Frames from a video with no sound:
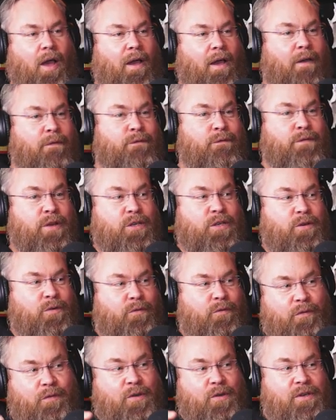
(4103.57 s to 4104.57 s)

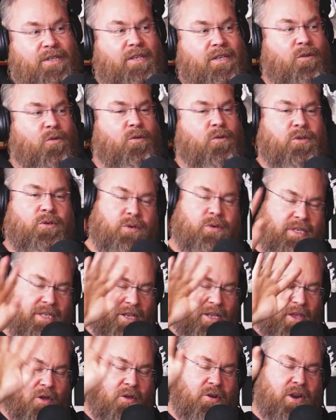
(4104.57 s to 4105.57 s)
official first launch, or does
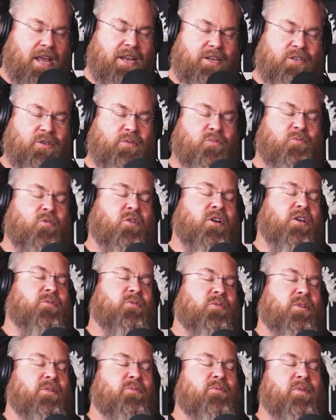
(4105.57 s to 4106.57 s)
it go nationwide
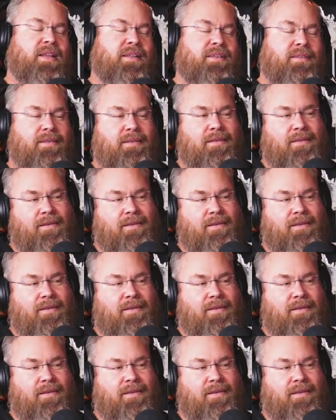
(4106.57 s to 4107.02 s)
all at once?